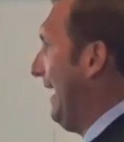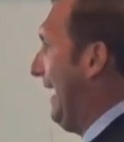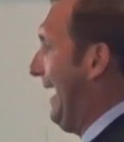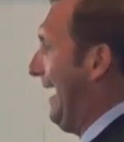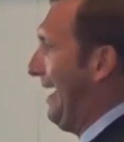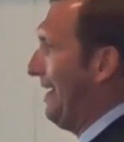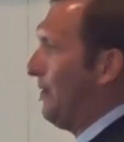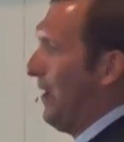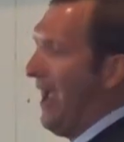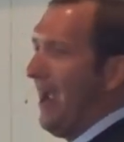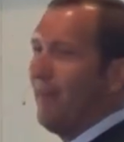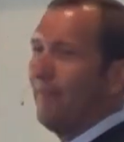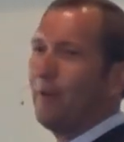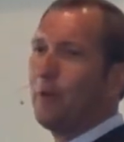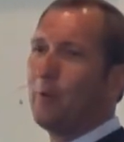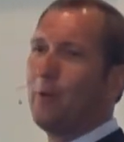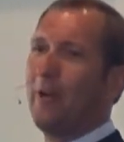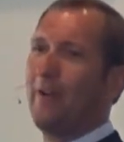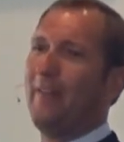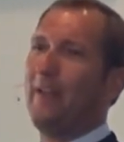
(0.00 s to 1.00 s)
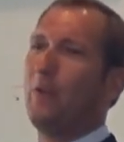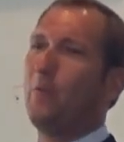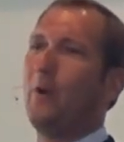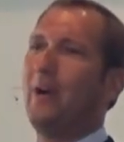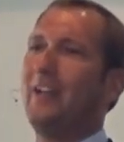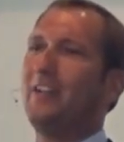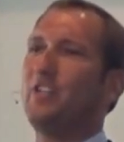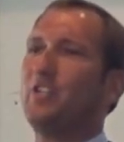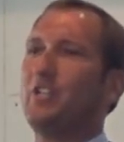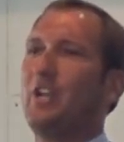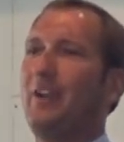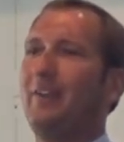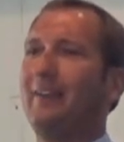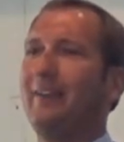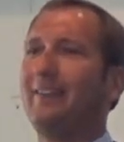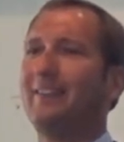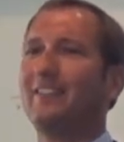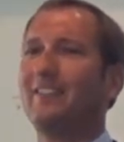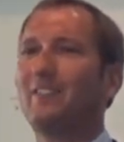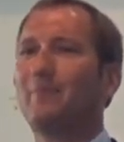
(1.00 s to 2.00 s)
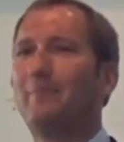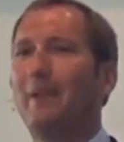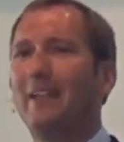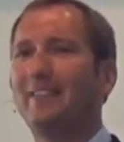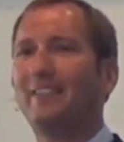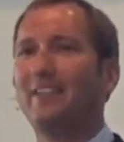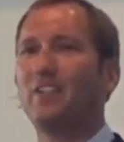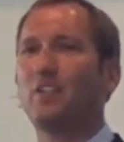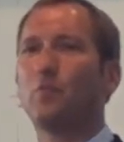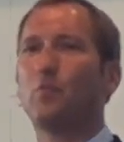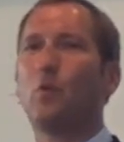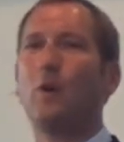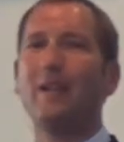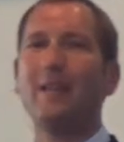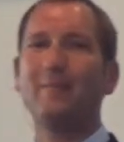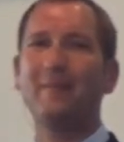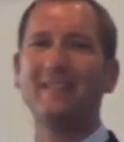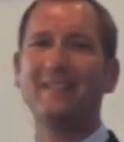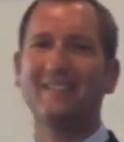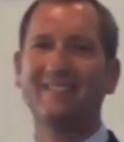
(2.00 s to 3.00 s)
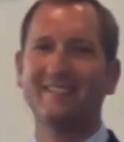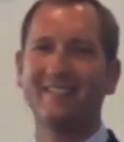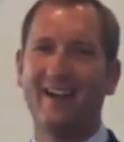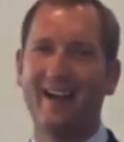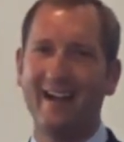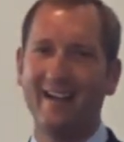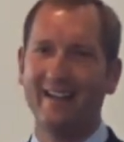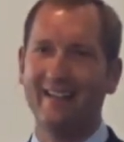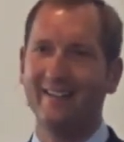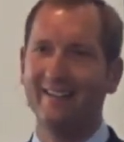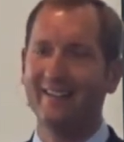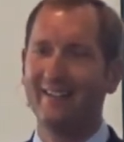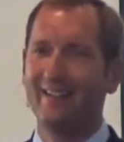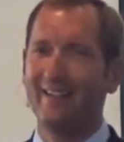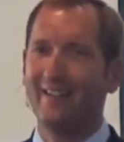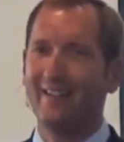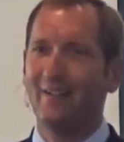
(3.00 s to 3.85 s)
And everywhere they went, sharing this message of what had been decided,